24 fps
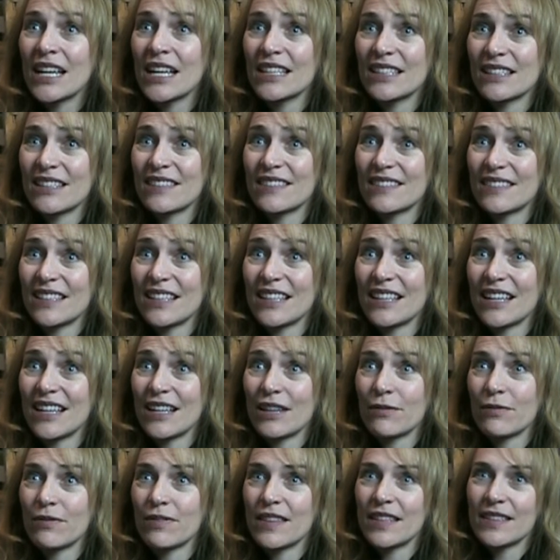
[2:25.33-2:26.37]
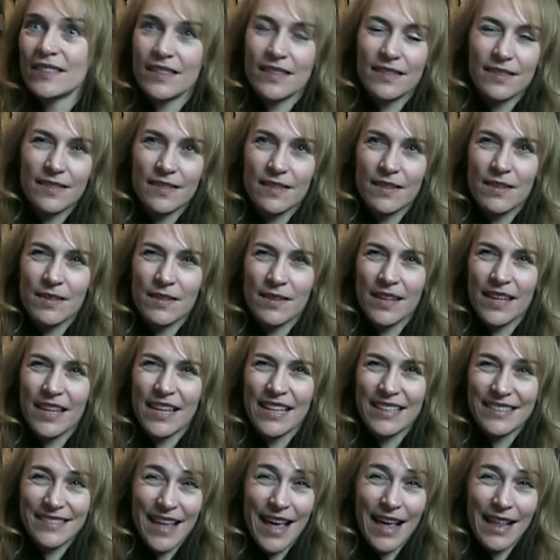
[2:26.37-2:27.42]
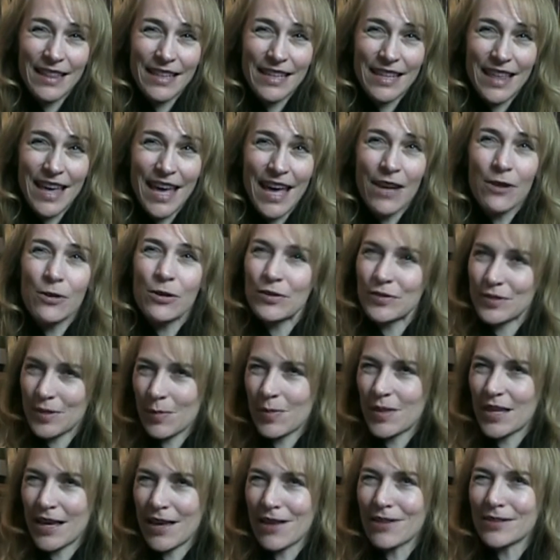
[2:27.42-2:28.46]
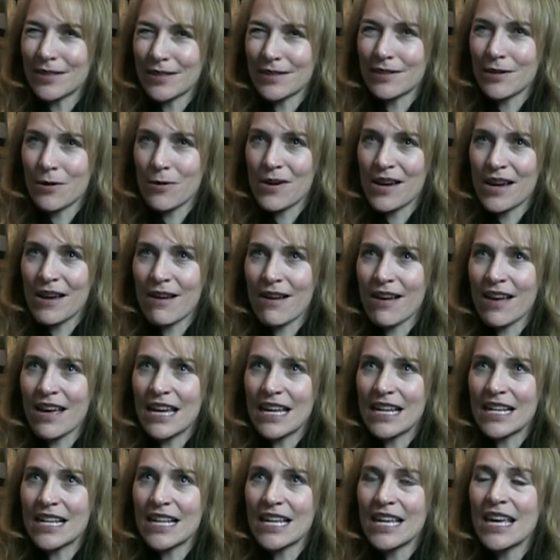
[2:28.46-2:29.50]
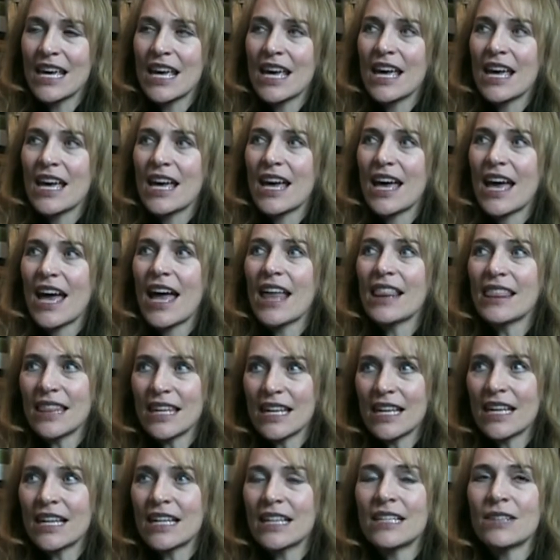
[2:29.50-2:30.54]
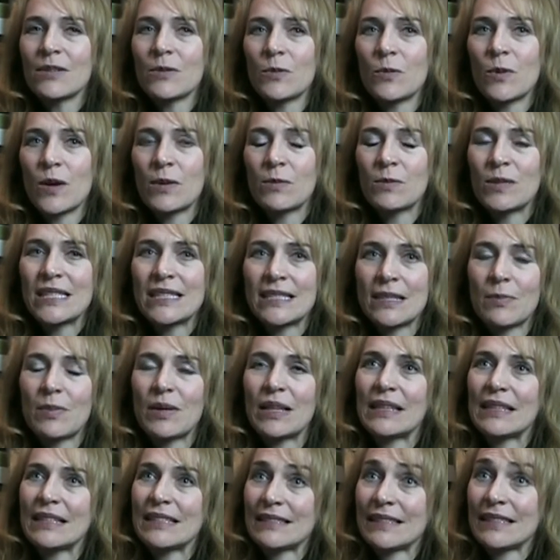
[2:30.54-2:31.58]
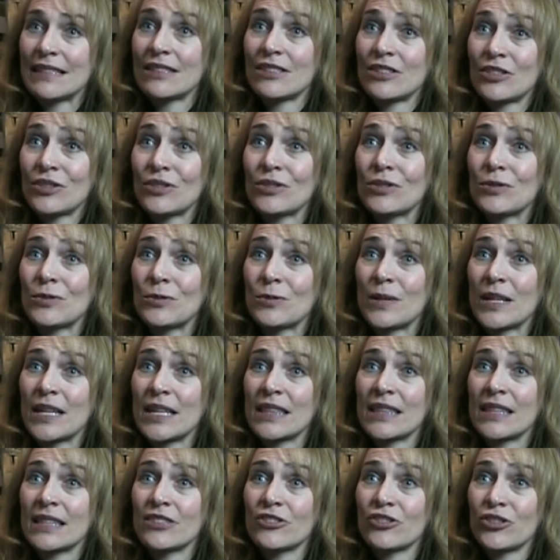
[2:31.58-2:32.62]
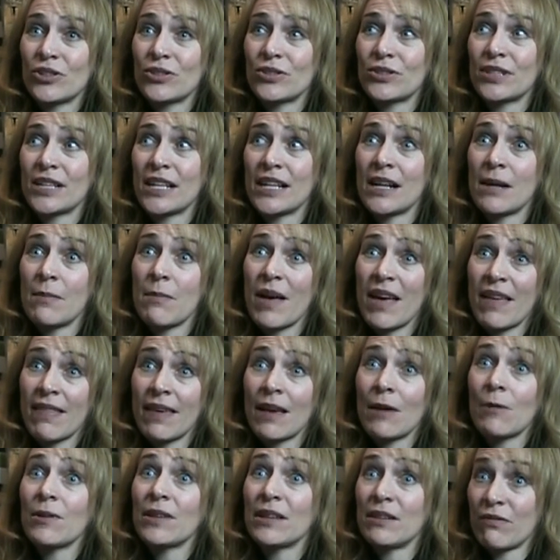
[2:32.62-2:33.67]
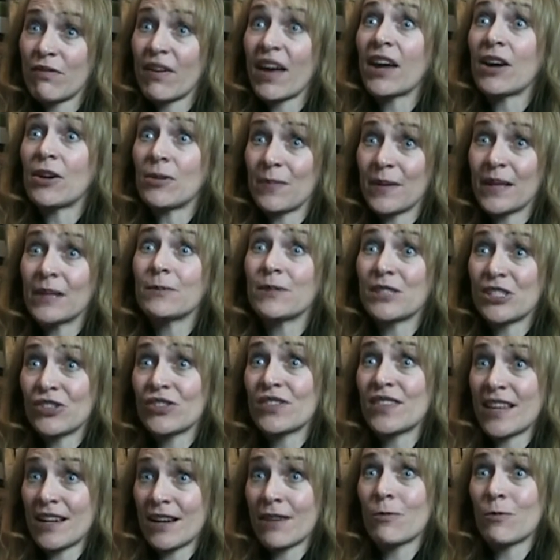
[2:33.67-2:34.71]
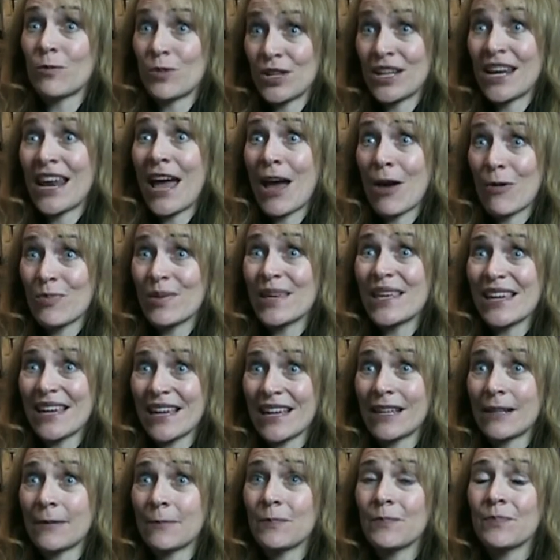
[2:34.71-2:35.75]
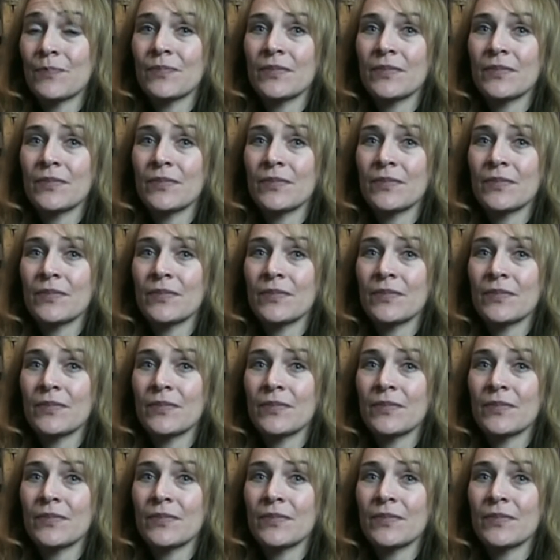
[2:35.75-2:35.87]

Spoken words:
to see if this is exactly that or something else is going on. And then what we typically see too with children in a bilingual environment, which they would now be in,